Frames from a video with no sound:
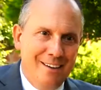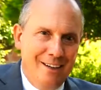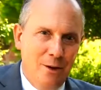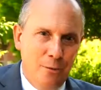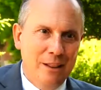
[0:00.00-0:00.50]
You
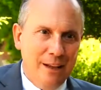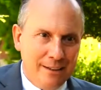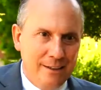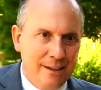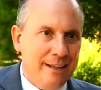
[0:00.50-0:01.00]
know, we'd like
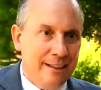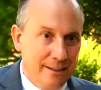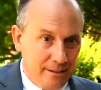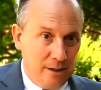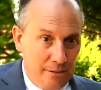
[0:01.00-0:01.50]
to think
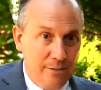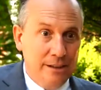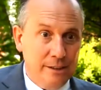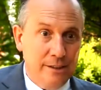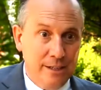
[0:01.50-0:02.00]
this of
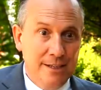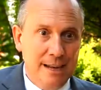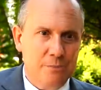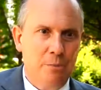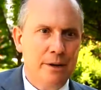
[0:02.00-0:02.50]
this as the
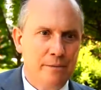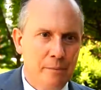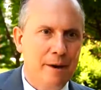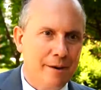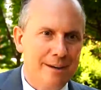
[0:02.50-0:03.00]
next breed of
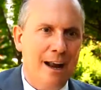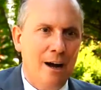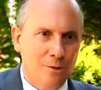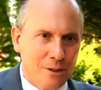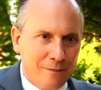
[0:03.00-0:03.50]
American
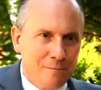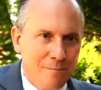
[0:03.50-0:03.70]
housing.